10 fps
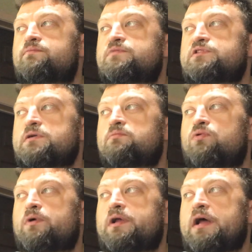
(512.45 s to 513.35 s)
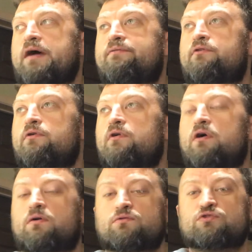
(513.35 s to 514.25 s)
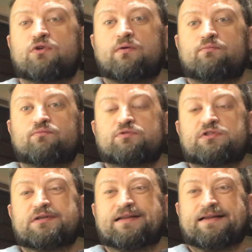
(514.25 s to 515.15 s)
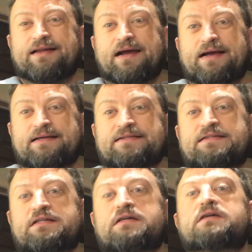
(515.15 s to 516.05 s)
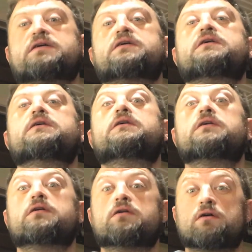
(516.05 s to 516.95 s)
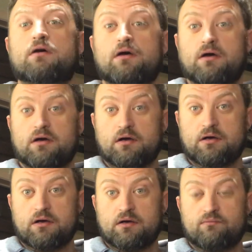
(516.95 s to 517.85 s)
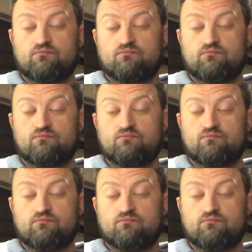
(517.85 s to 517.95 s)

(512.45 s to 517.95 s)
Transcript: some point after Donald Trump's last 4